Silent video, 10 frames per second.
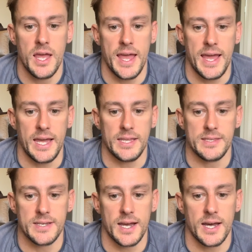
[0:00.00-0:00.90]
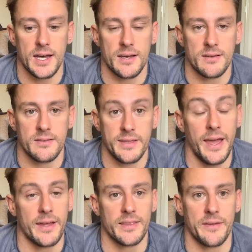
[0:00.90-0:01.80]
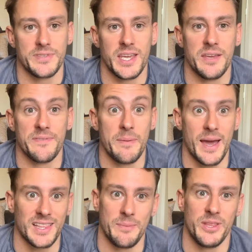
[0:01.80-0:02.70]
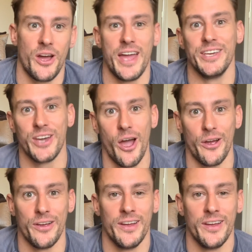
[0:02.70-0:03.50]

And yeah, love to hear your feedback. Let me know how you go.